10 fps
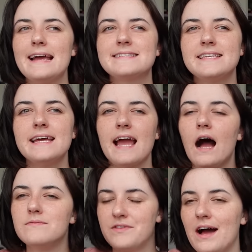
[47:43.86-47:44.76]
It's like
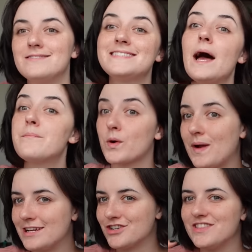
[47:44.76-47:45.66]
a, a
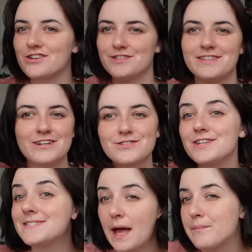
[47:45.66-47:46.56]
separation. There's, there's
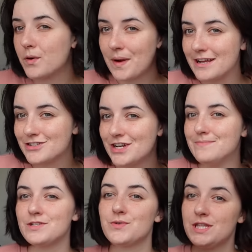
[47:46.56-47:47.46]
a
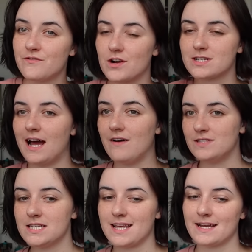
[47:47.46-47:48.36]
separation between the first half
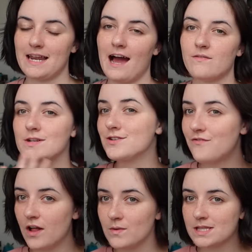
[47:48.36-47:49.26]
and the second half. We're still
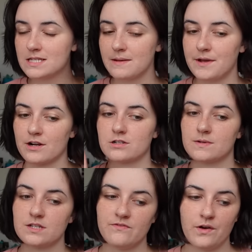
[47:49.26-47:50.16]
following the same character, we're
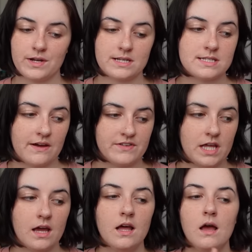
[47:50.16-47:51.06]
still following
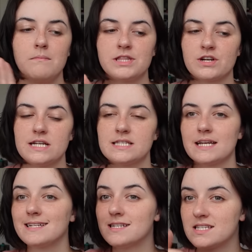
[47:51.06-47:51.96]
Stephanie, but there is
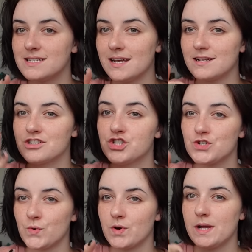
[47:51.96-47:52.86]
like a distinct
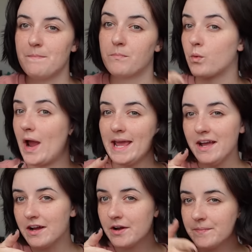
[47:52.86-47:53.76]
story
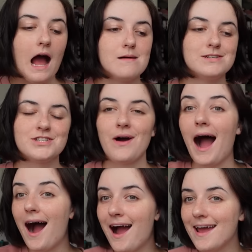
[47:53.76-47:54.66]
break. Um, and so
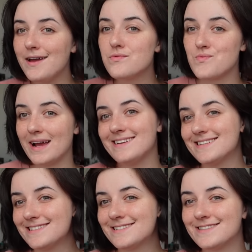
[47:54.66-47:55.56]
I
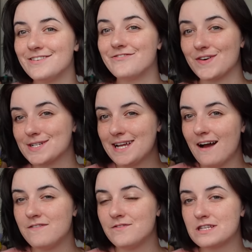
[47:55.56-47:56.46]
rated the first
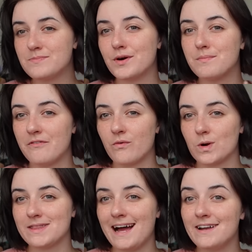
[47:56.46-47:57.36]
half of this book
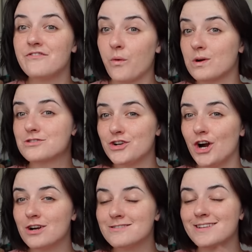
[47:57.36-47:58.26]
before that four
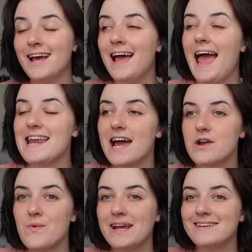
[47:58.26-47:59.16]
stars, and I
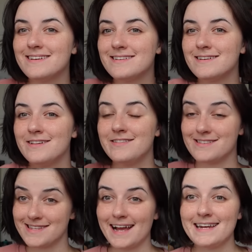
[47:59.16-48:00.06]
I rated the
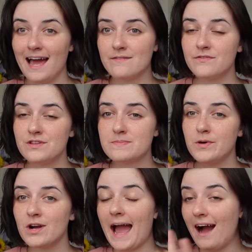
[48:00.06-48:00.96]
second half of this
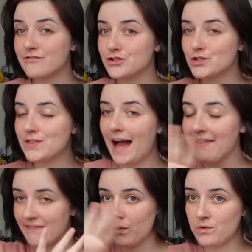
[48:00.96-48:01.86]
book after
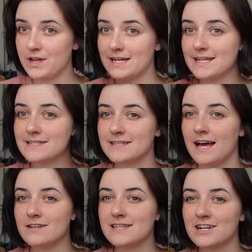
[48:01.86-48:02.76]
that, the whole nine days in
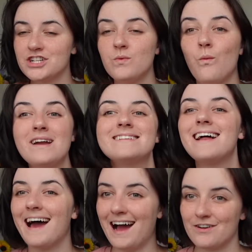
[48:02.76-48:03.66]
hell section, one and
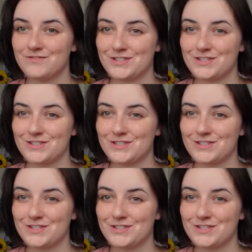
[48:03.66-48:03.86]
a half